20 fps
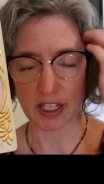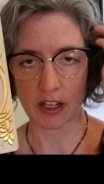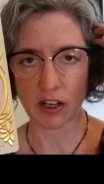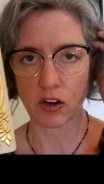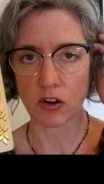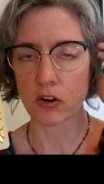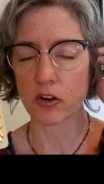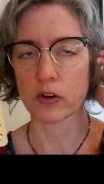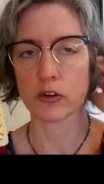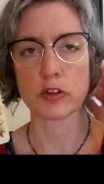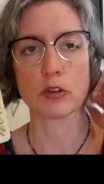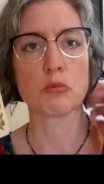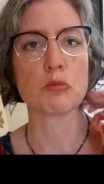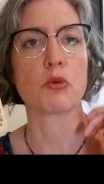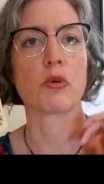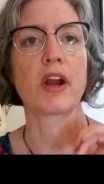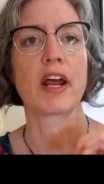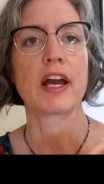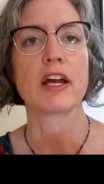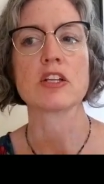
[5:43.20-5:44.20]
here or the
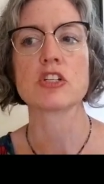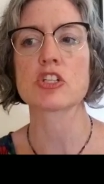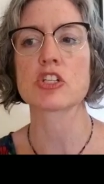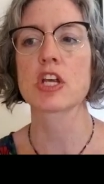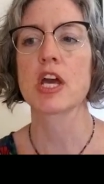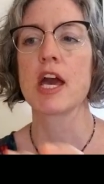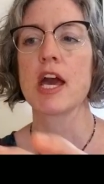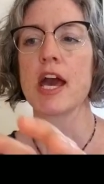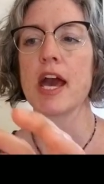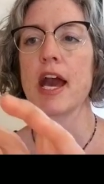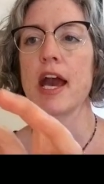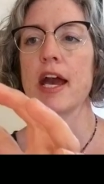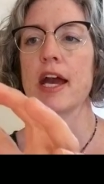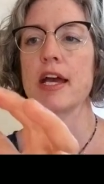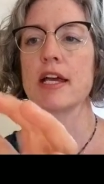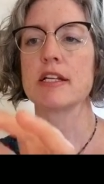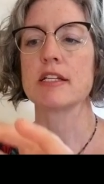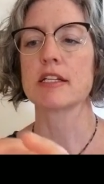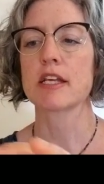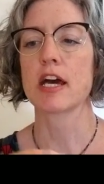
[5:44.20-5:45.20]
branch,
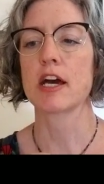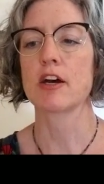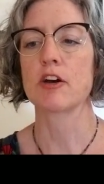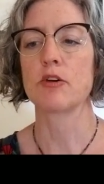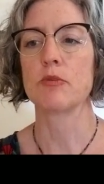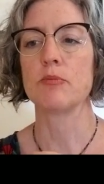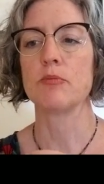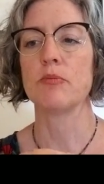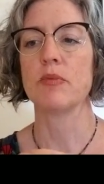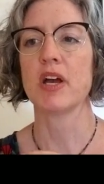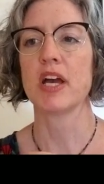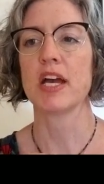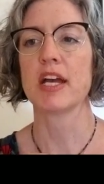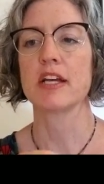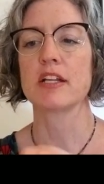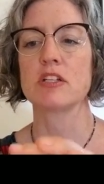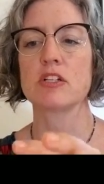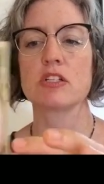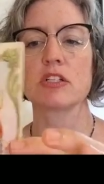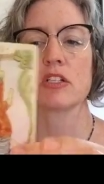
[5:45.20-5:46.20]
and um,
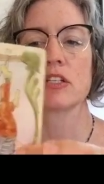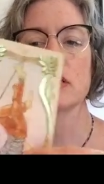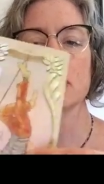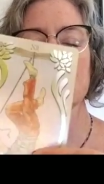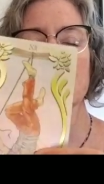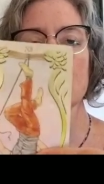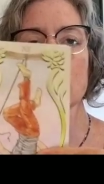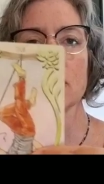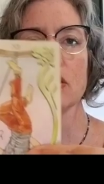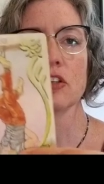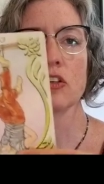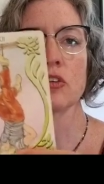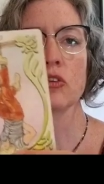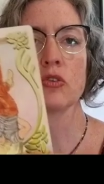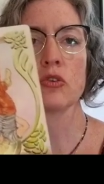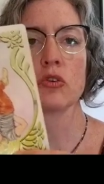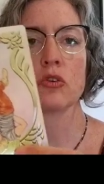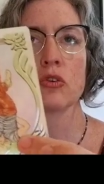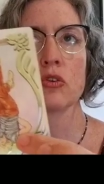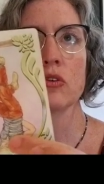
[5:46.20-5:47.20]
and
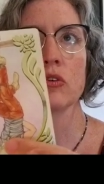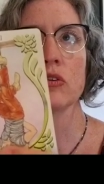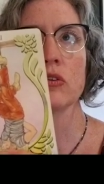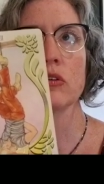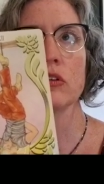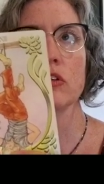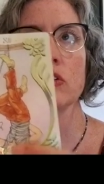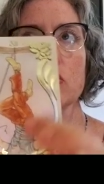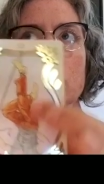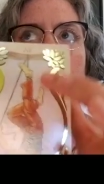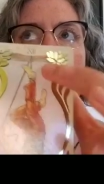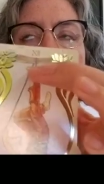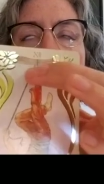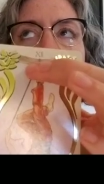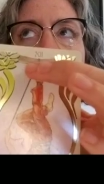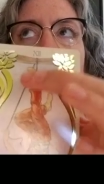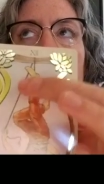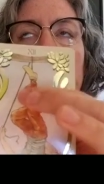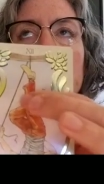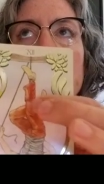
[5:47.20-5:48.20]
you're you're
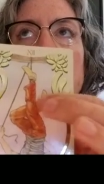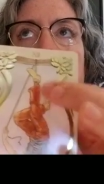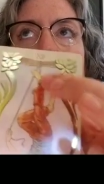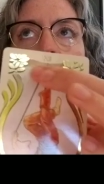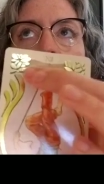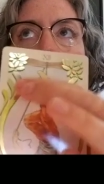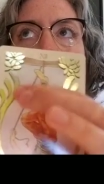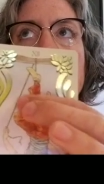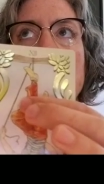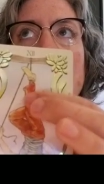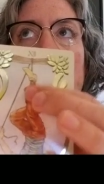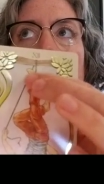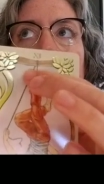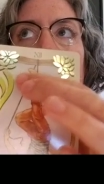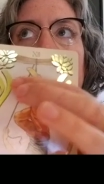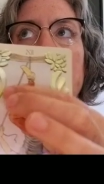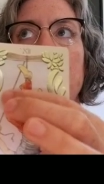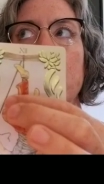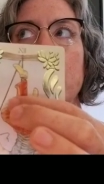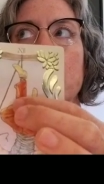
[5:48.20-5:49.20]
you're working
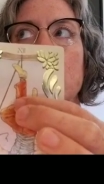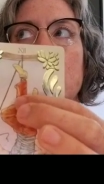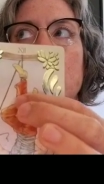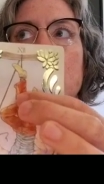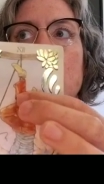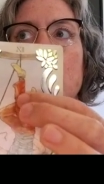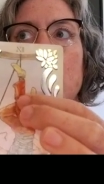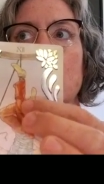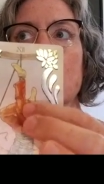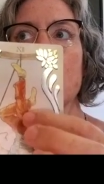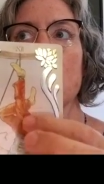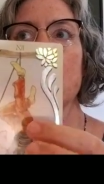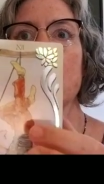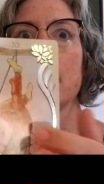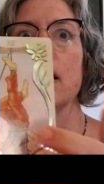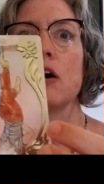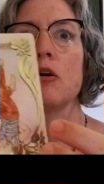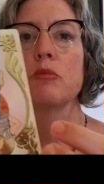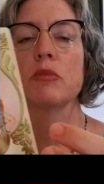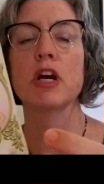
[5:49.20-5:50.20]
on
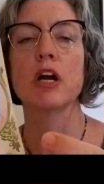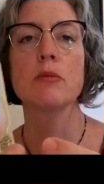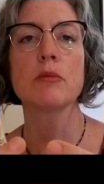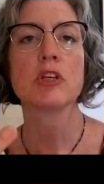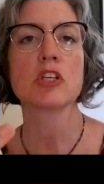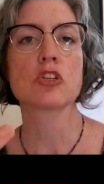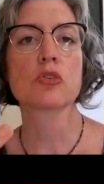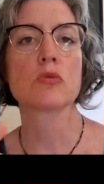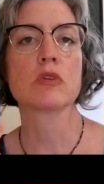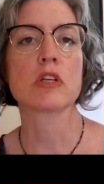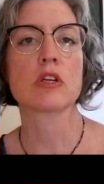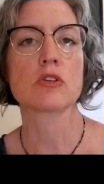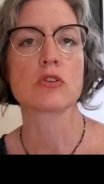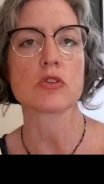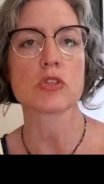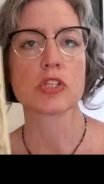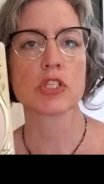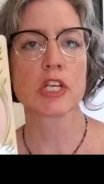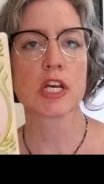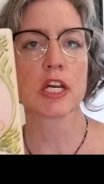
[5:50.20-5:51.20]
um, coming to an
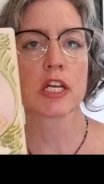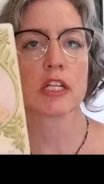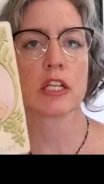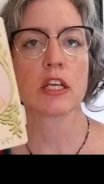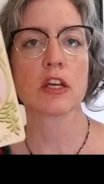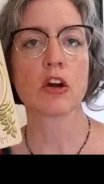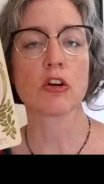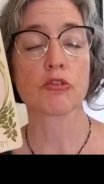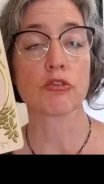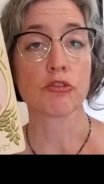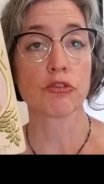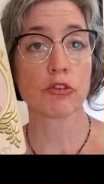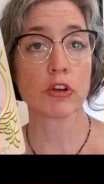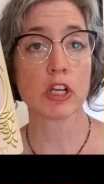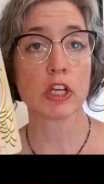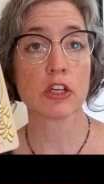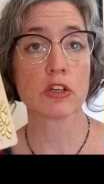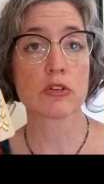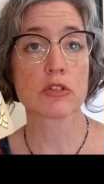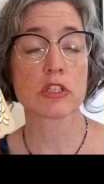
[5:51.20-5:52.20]
understanding, on
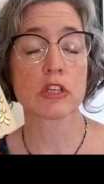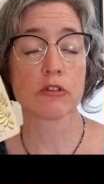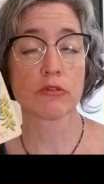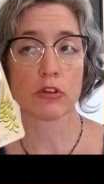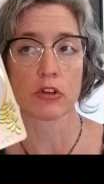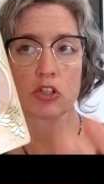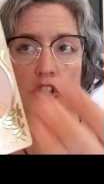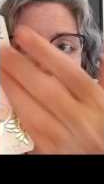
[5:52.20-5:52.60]
freeing yourself, on